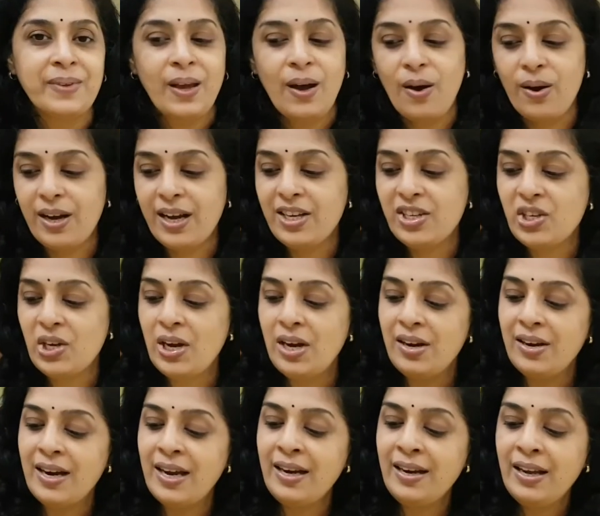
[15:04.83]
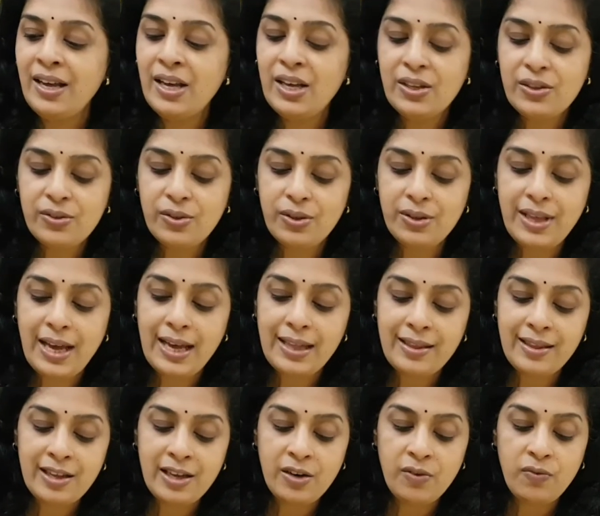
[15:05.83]
Okay children, so
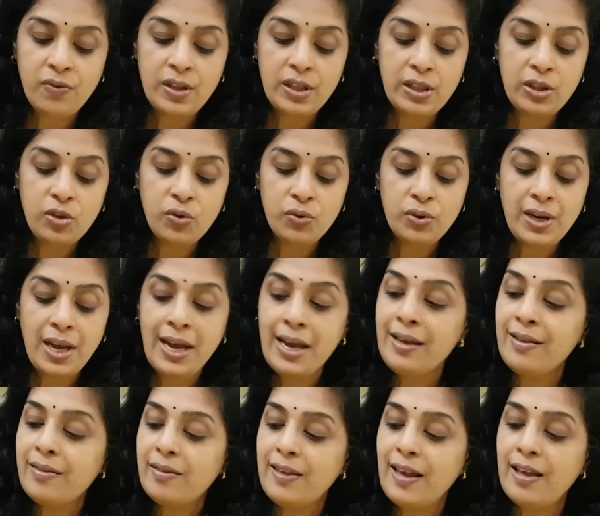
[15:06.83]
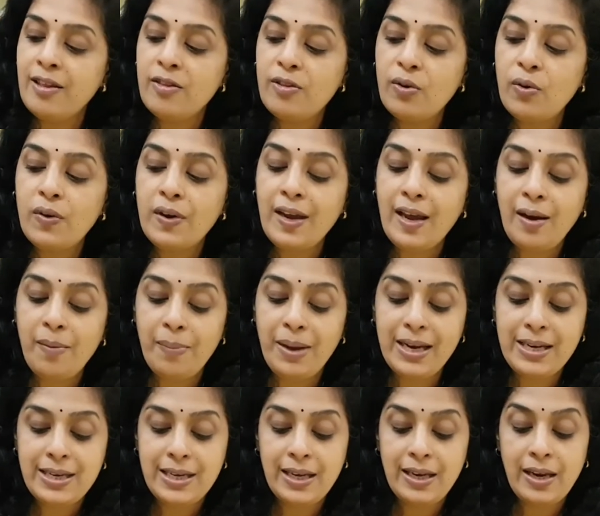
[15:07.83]
that's it with today's sensorial
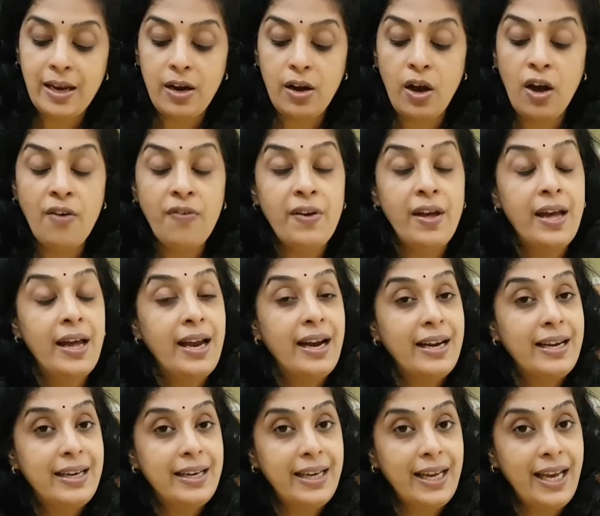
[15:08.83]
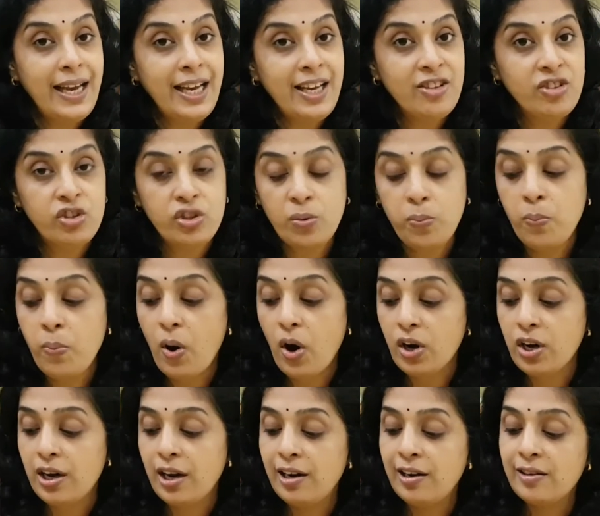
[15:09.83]
material of taste
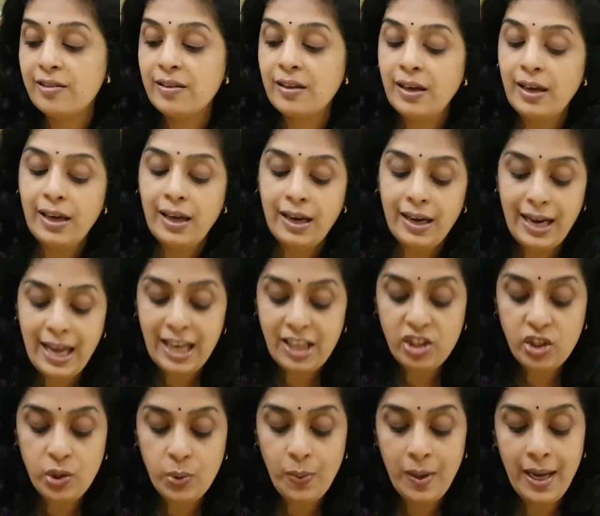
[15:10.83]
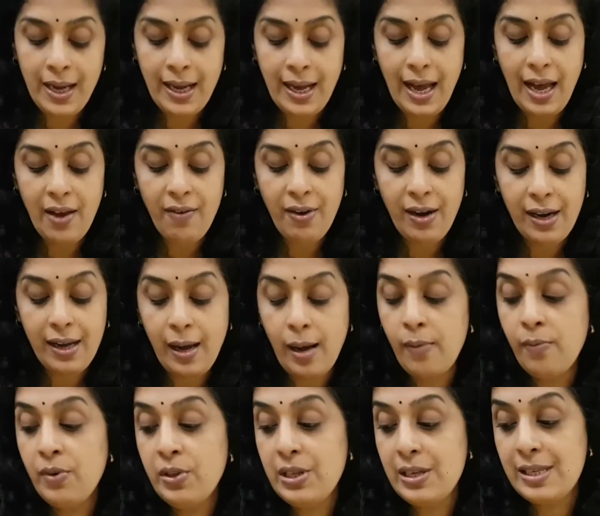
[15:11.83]
bottles. Next week I will
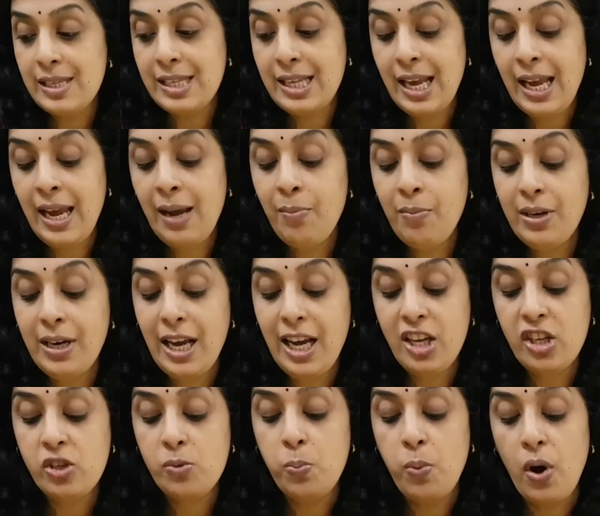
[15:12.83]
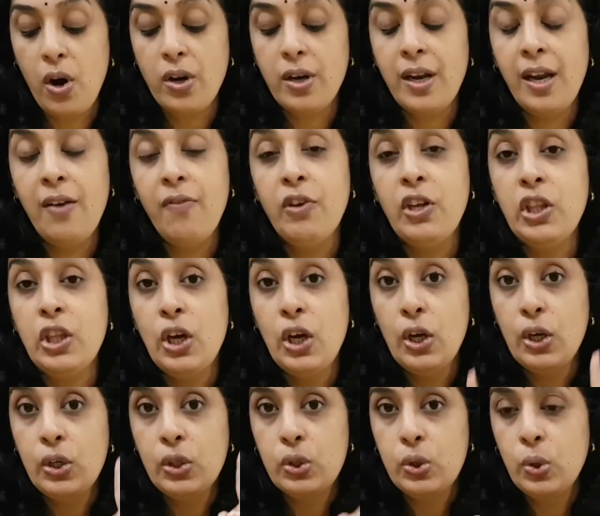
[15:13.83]
come with the same taste bottle with
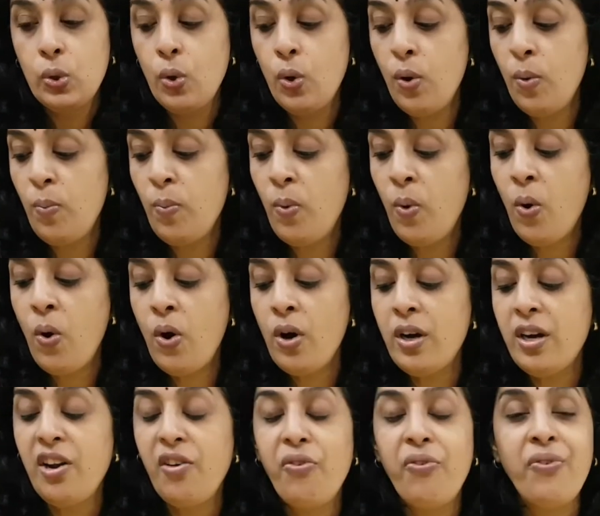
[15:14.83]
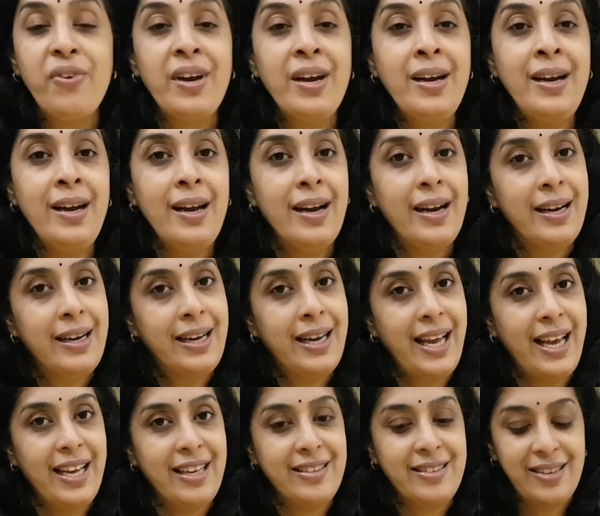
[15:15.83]
2 more different
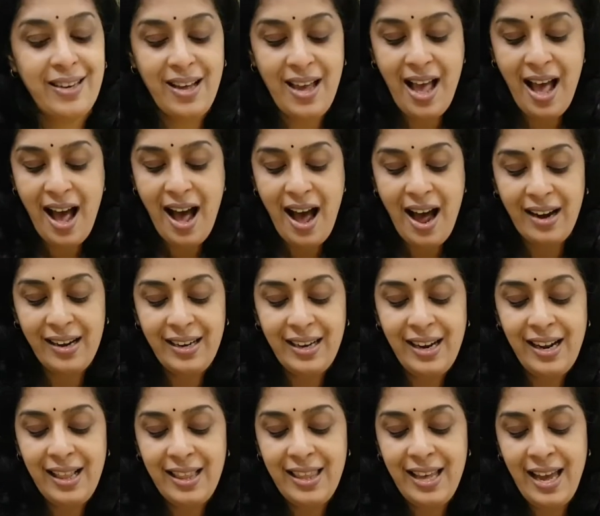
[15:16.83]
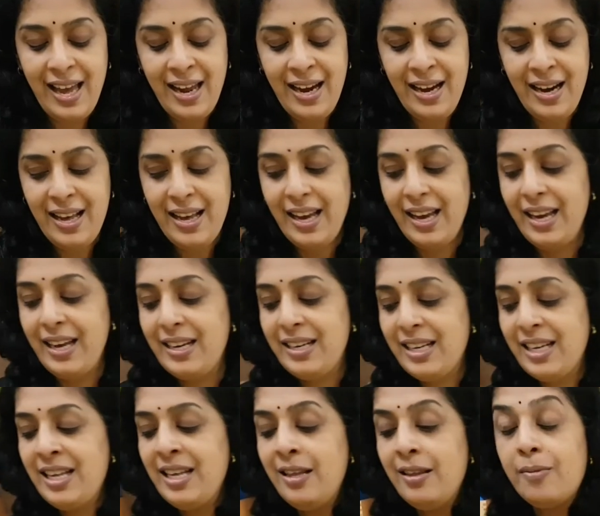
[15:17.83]
tastes. Until then, it
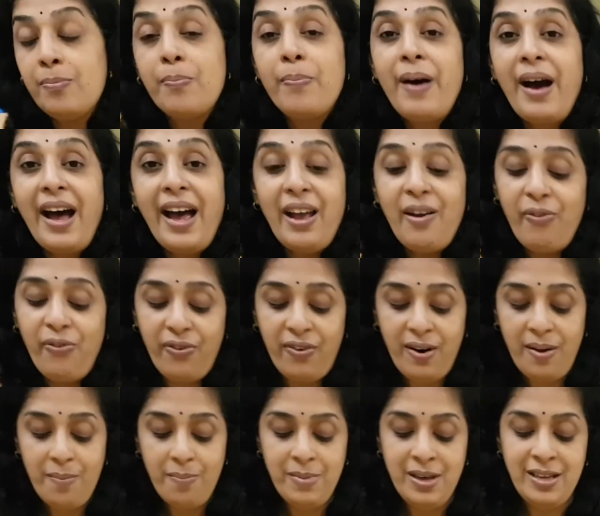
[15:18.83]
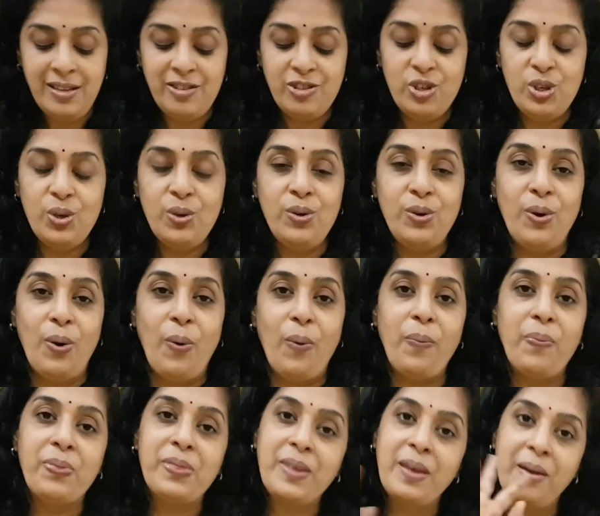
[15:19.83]
is bye from Miss Juno.
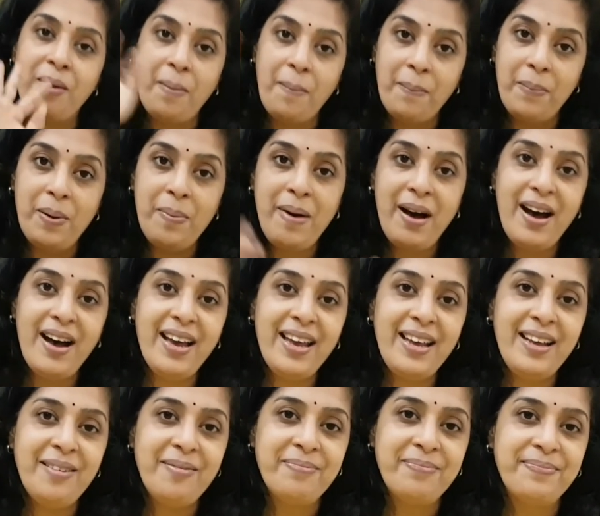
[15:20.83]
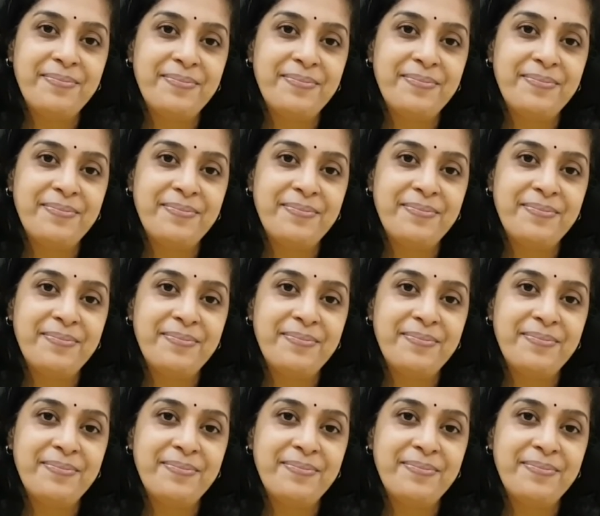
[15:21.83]
Bye-bye.